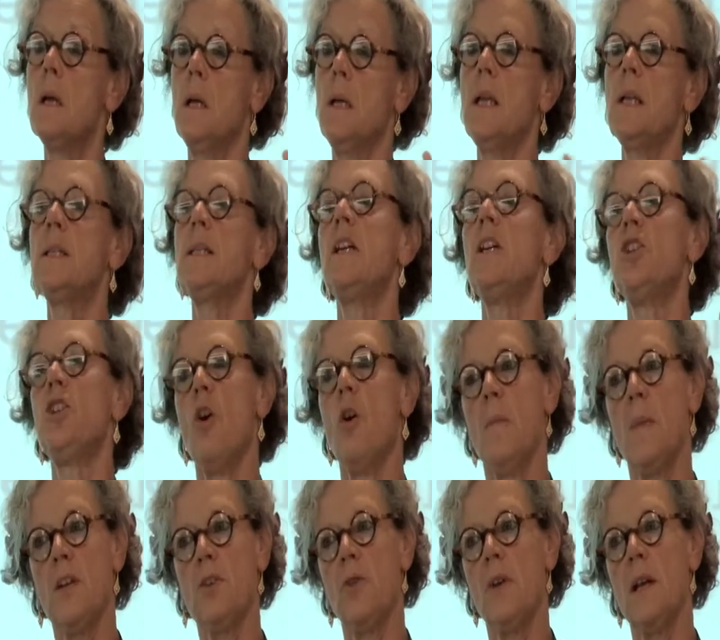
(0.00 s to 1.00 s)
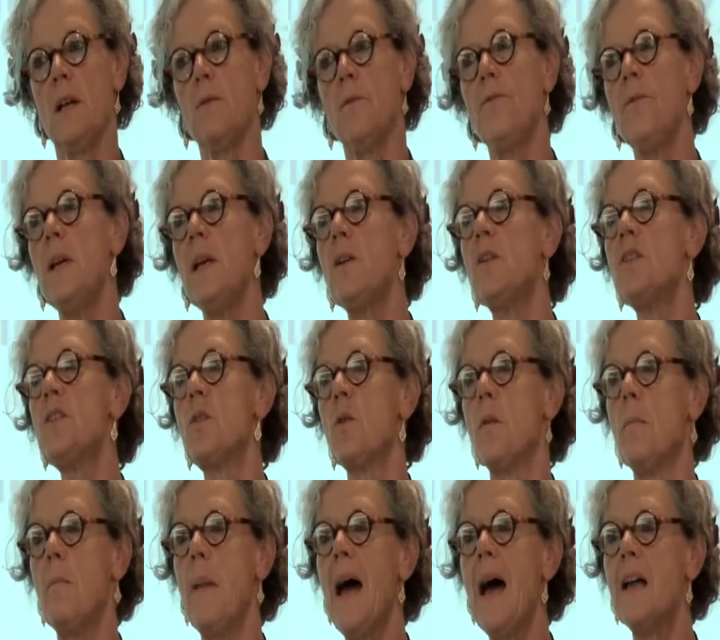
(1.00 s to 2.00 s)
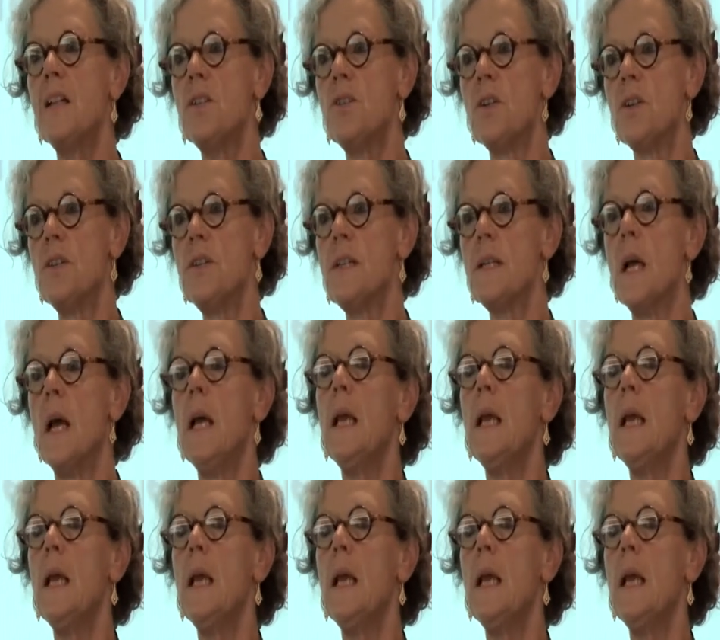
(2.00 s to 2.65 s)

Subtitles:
let's say, geometrical figures or patterns